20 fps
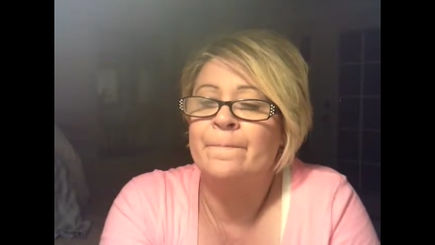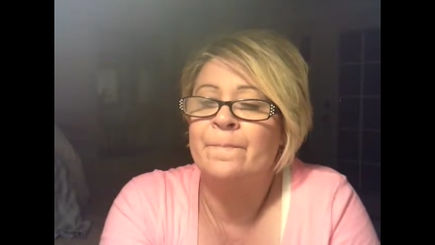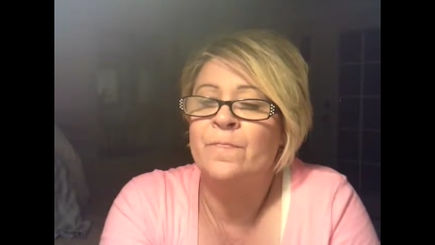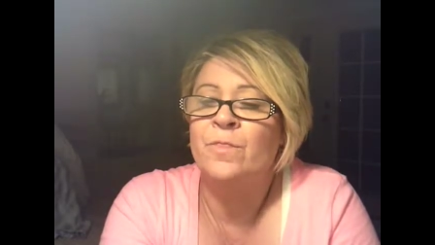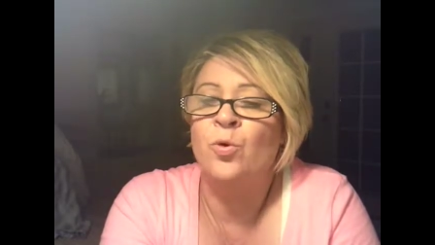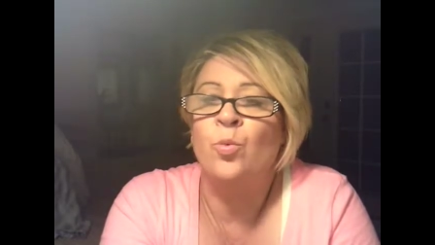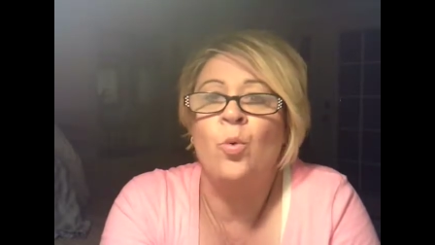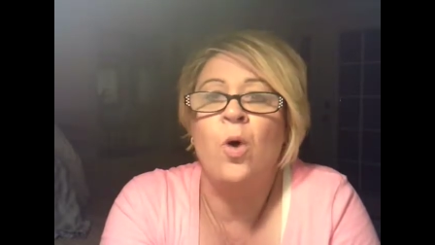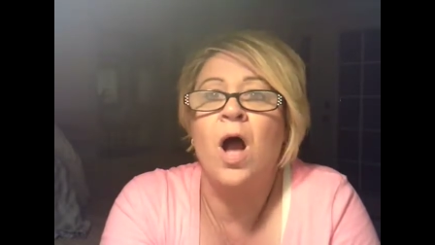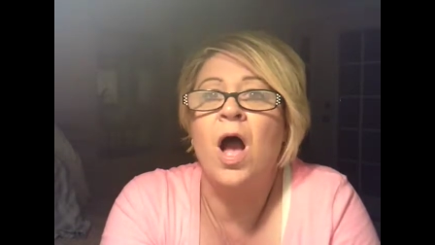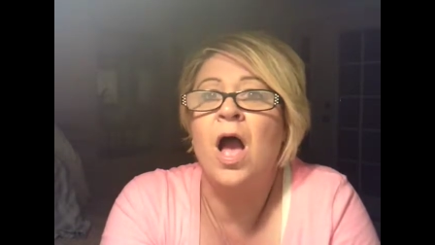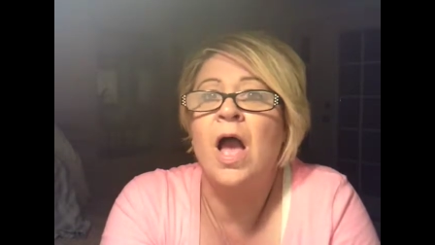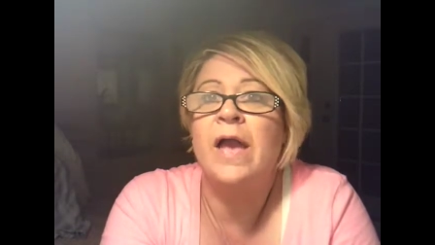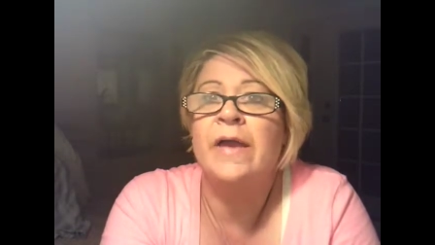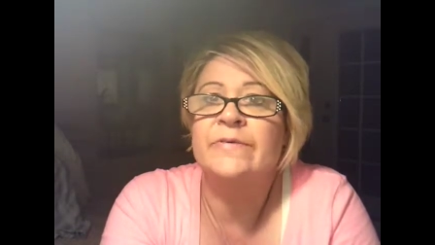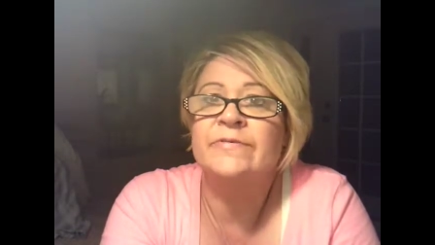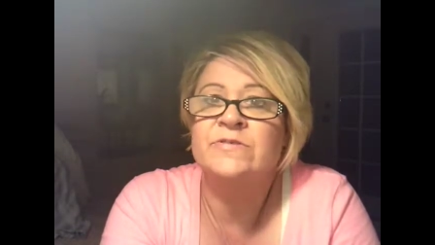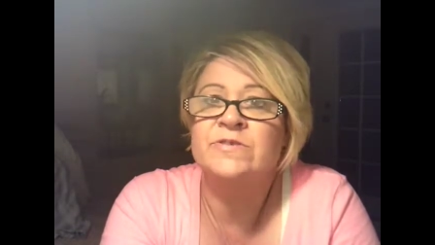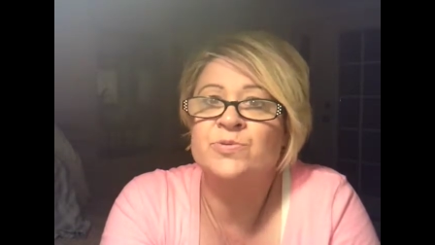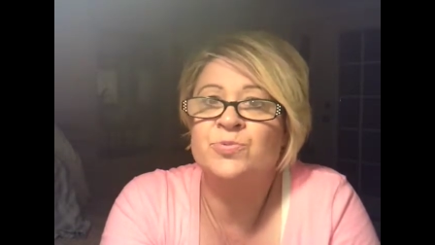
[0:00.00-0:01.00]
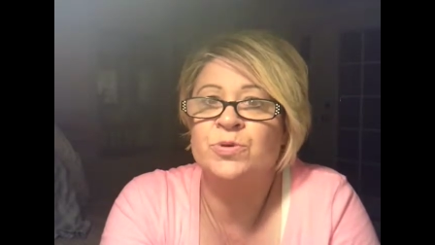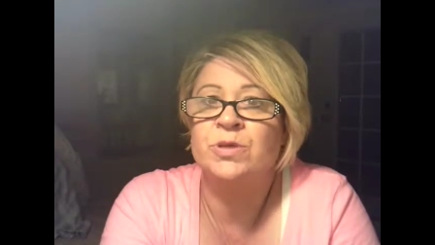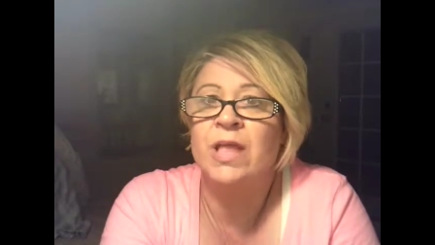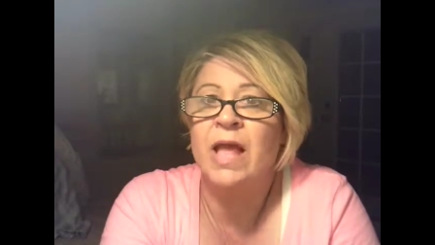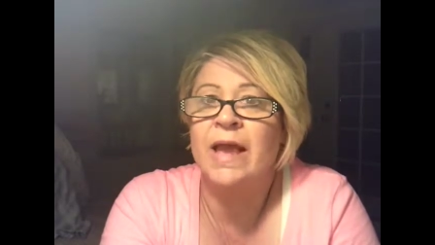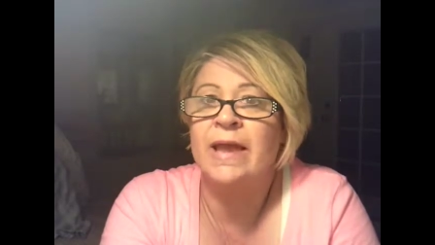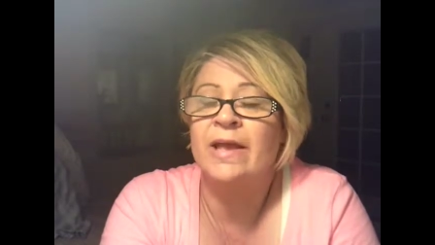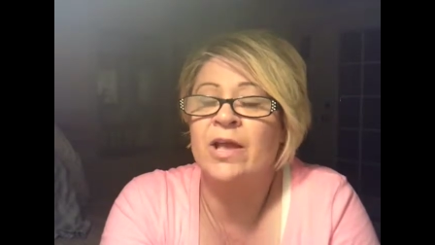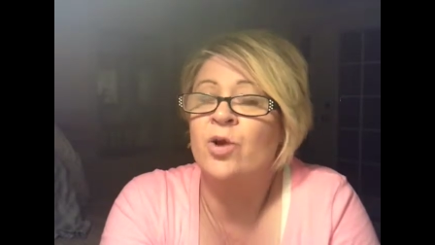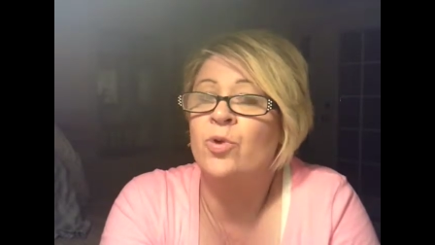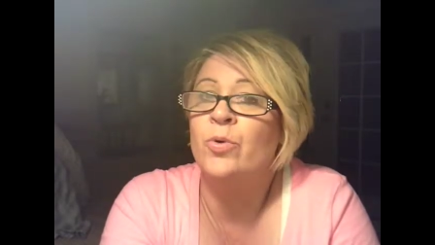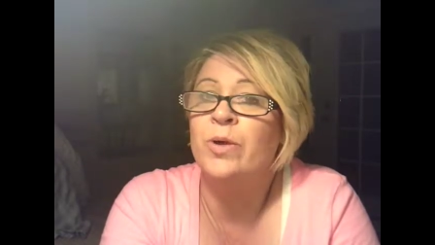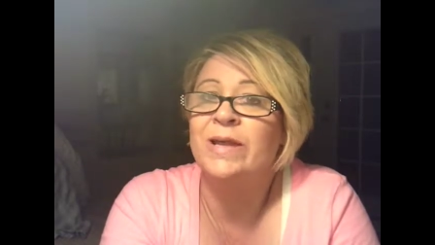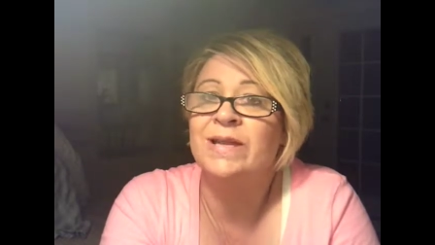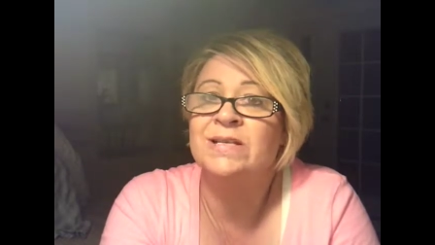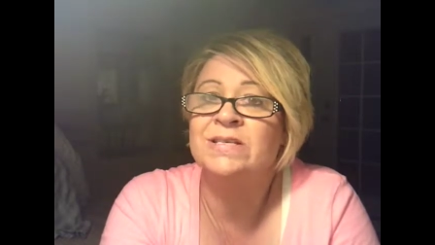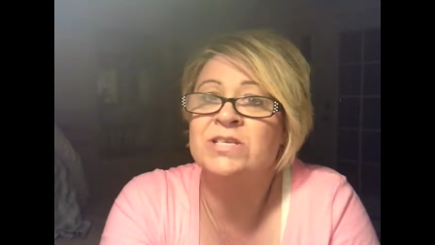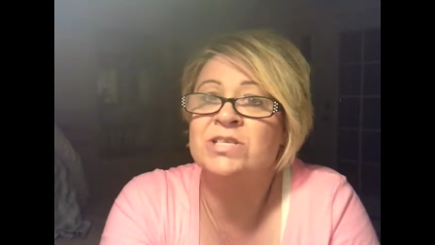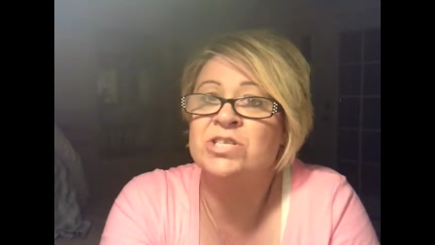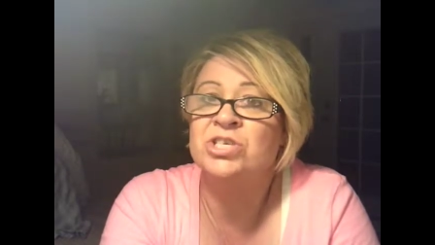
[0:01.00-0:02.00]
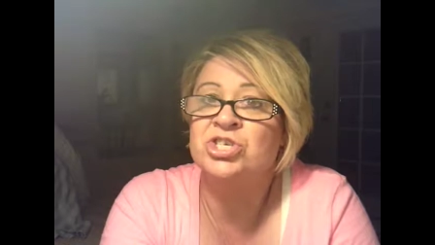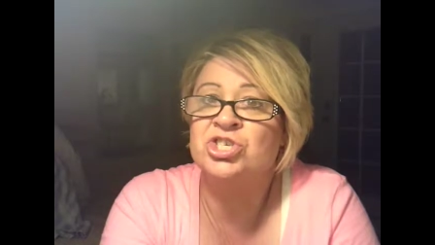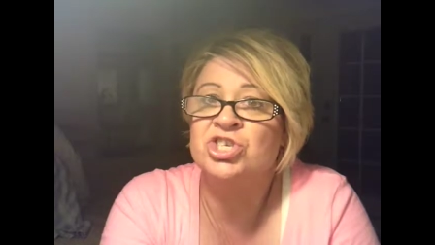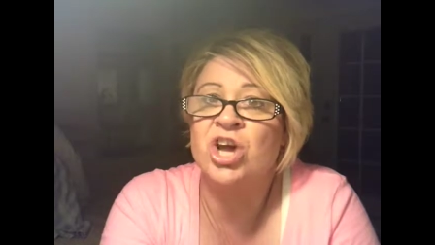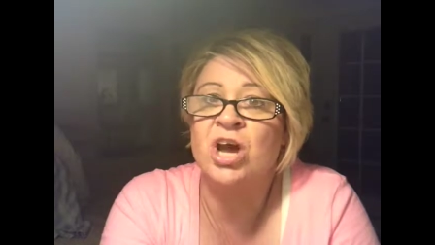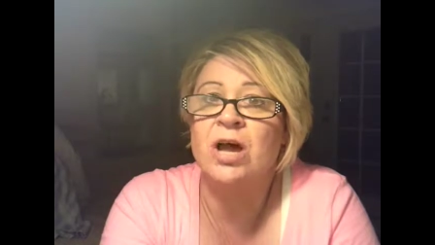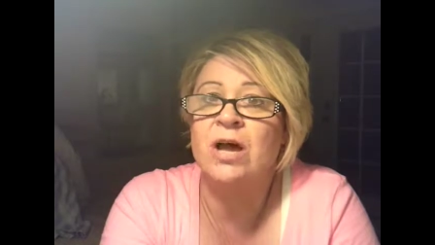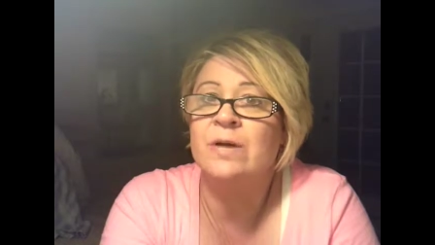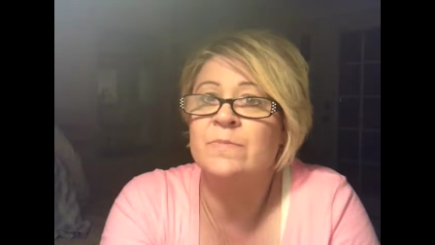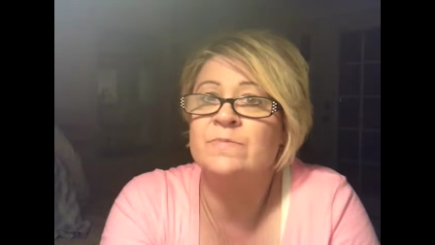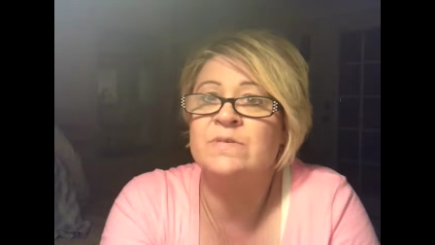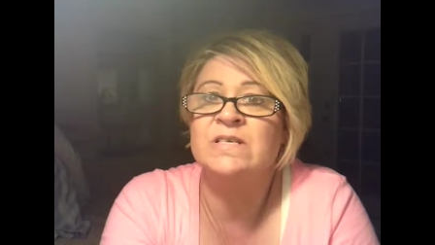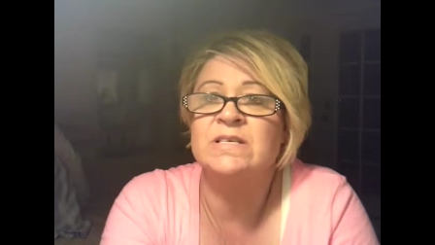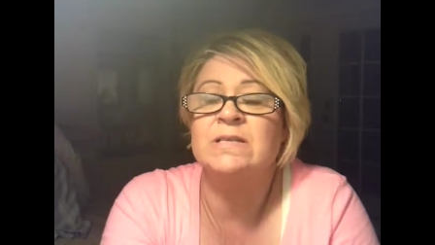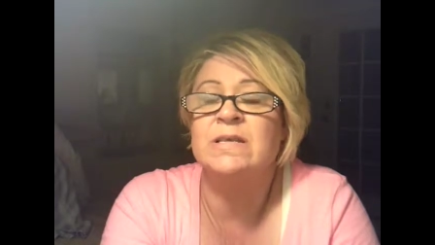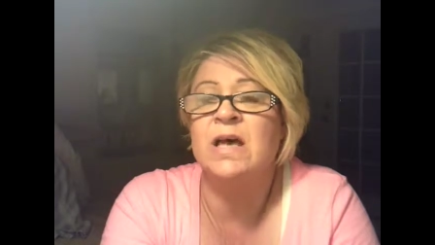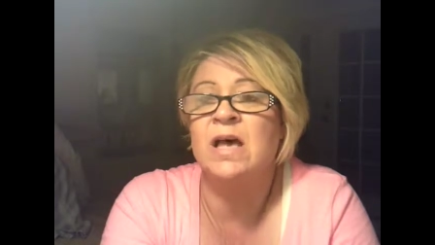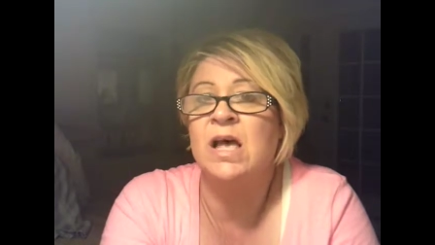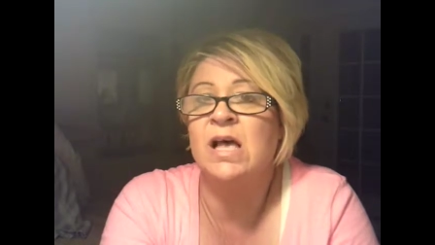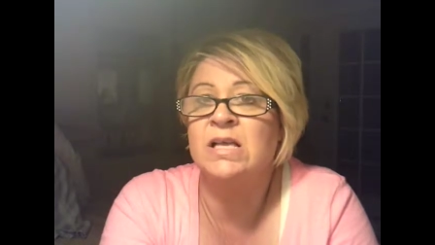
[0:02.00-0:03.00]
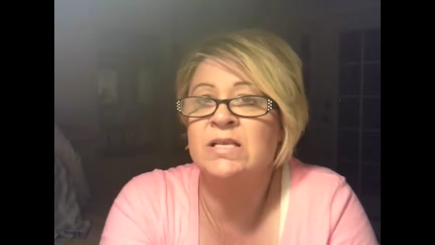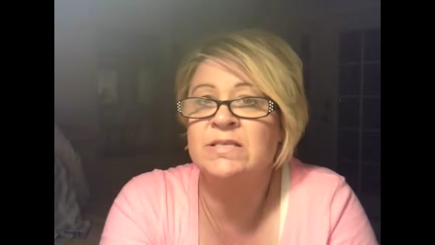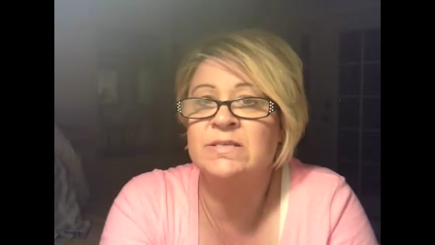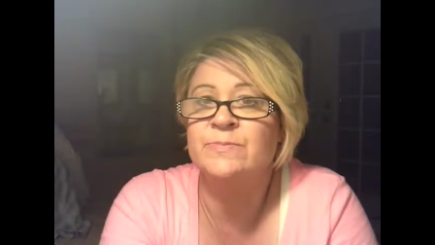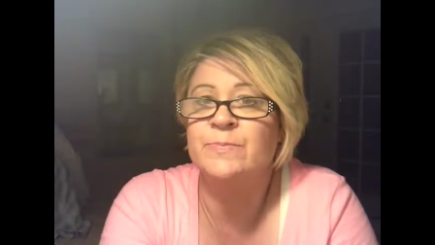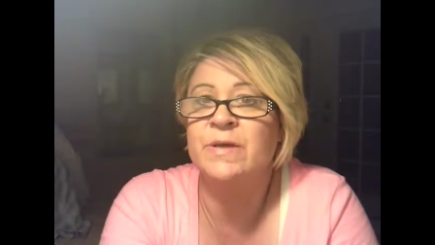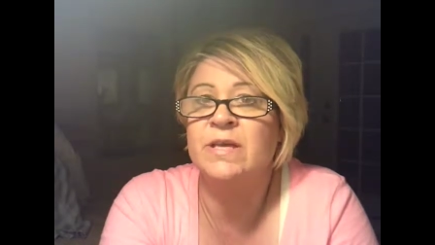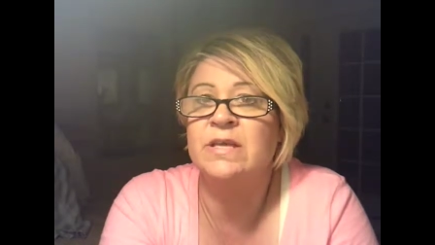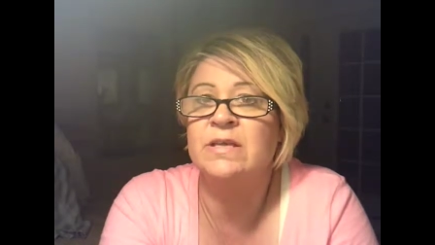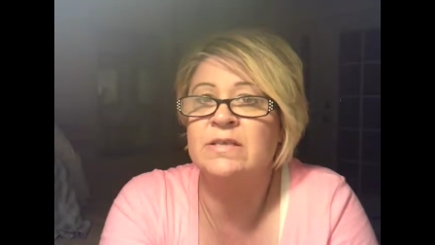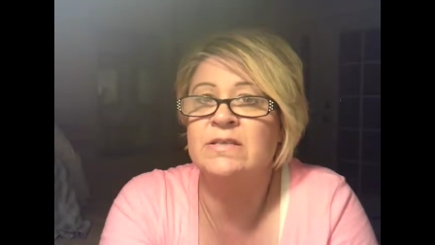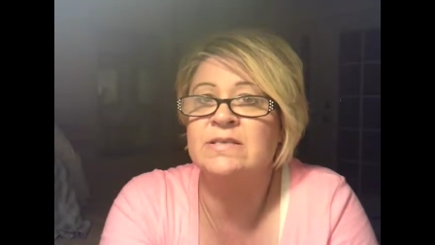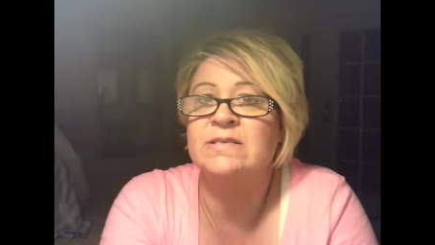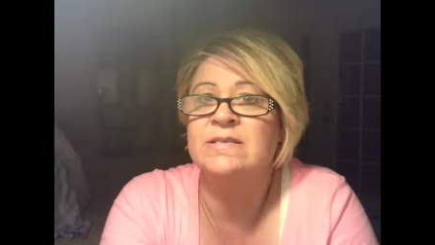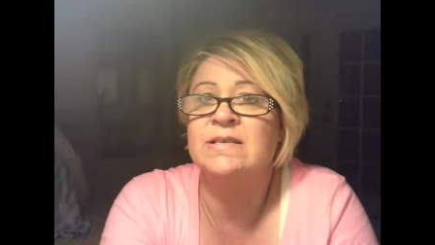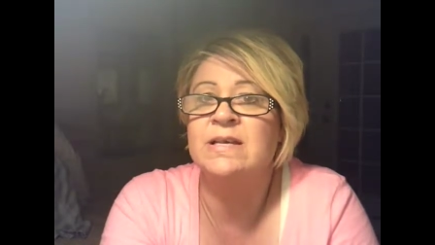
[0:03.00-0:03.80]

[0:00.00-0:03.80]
the wives were like going to the jobs of the husbands